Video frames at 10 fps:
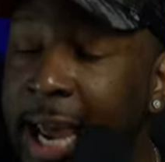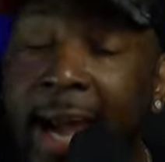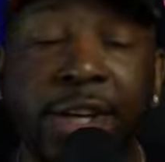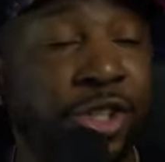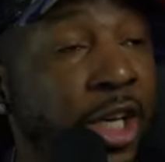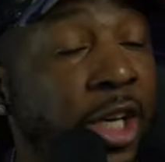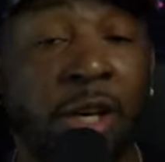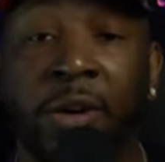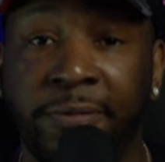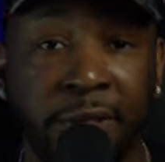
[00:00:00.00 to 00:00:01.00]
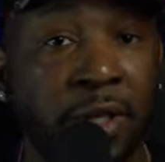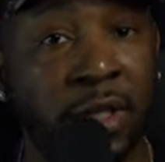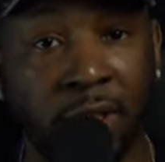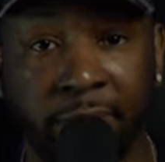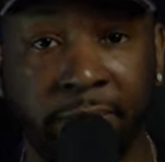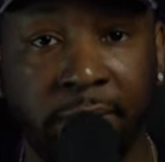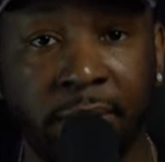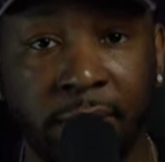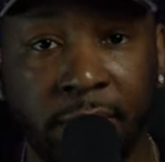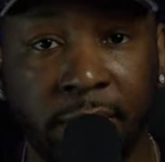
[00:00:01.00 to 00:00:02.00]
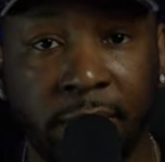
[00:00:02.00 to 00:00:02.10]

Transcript: That shit don't feel good, bro.